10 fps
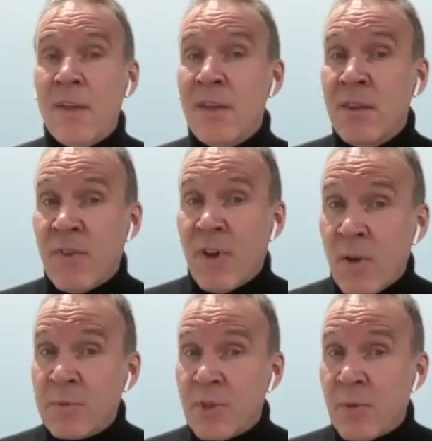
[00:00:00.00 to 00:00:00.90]
he
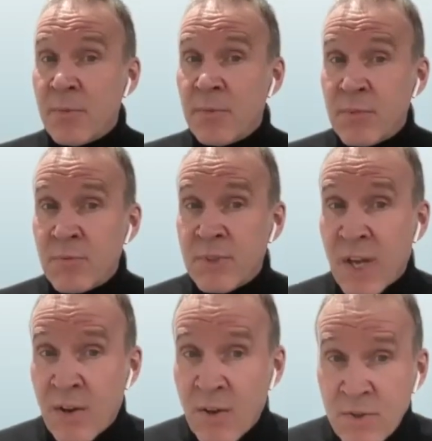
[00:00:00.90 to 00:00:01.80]
developed some
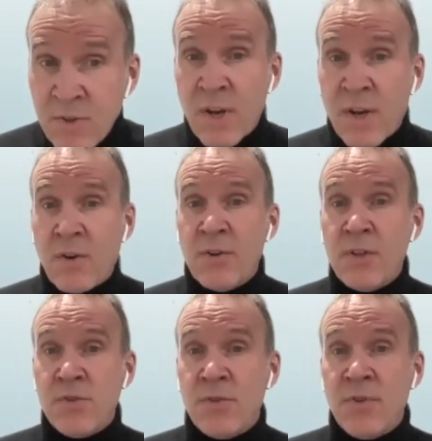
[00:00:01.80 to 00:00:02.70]
psychological
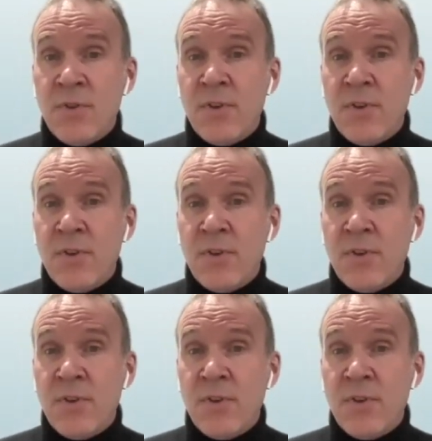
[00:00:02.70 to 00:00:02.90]
condition.